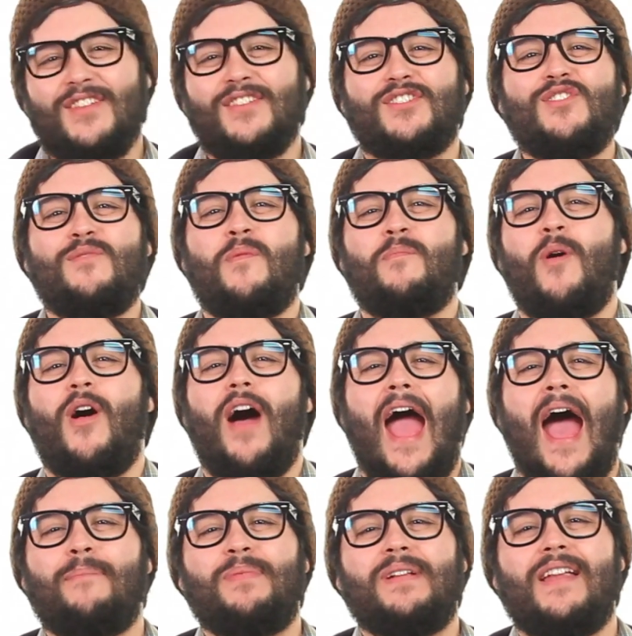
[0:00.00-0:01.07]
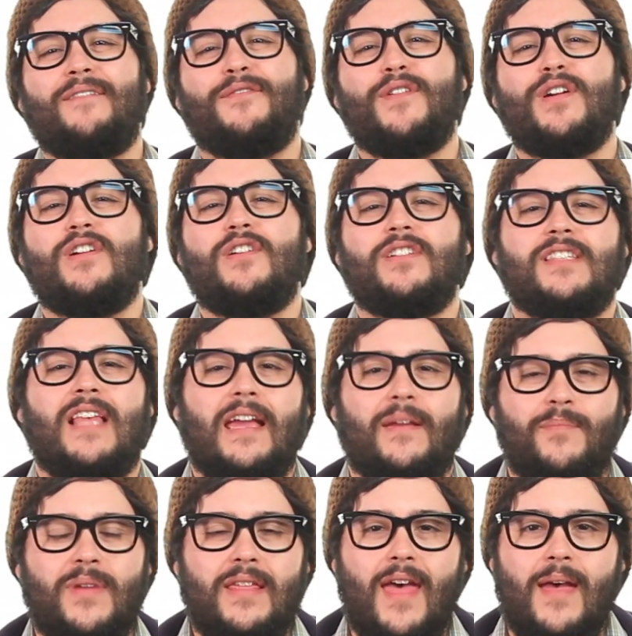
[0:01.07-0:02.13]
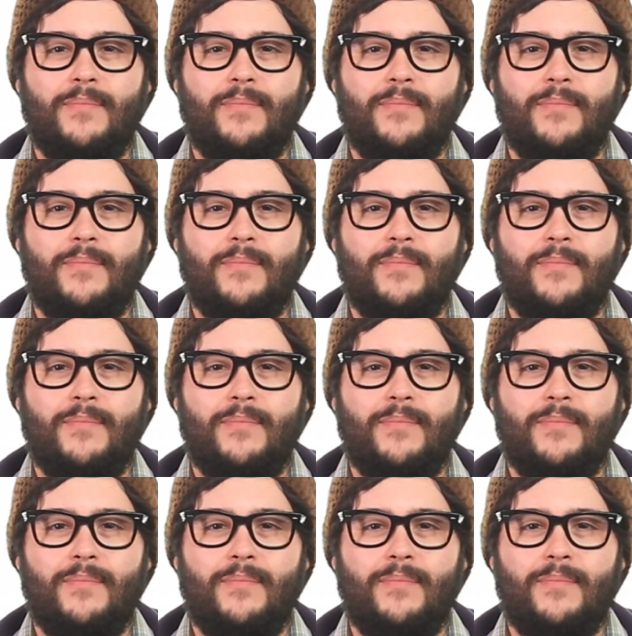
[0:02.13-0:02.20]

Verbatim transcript: the Super Bowl happened, and for nerds like me, that